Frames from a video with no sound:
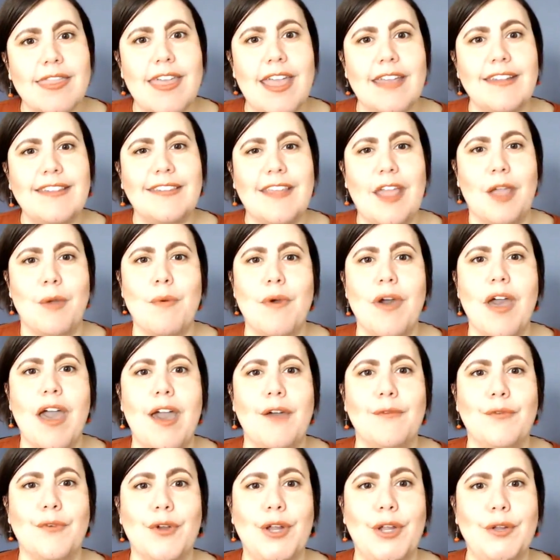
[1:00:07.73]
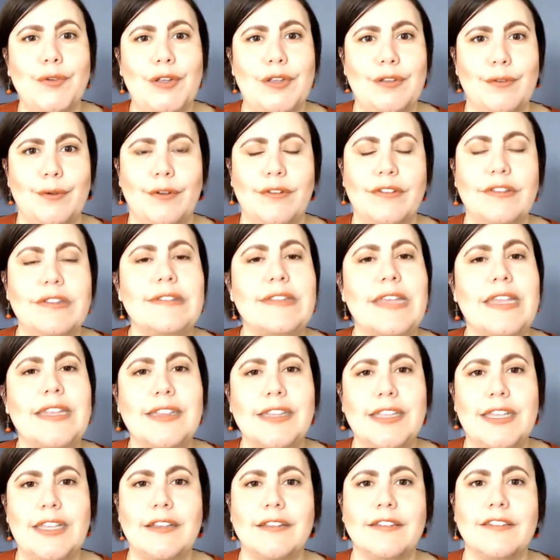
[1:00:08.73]
that site will have great resources
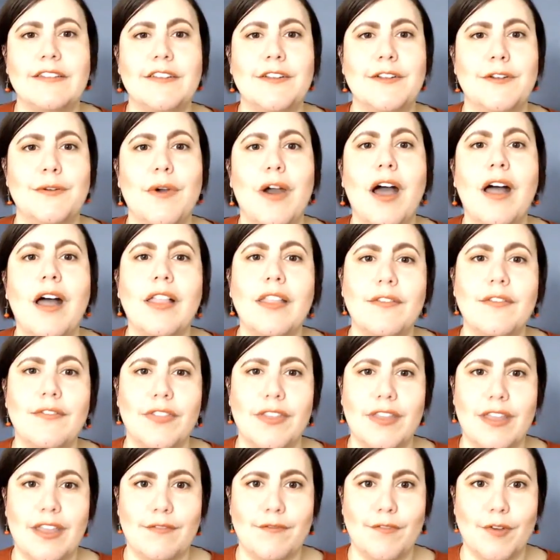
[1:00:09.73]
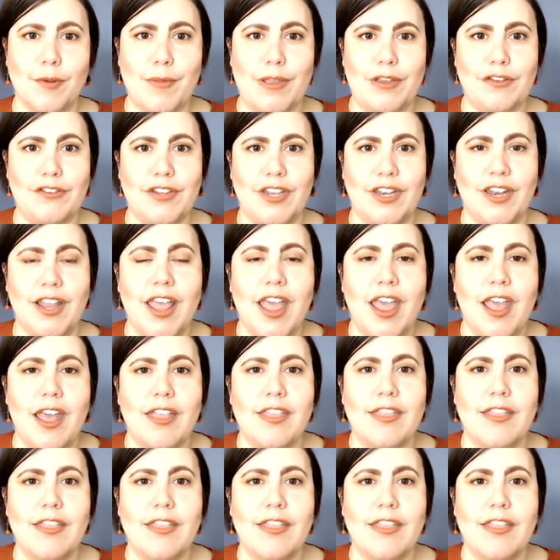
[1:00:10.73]
and links to all of the information,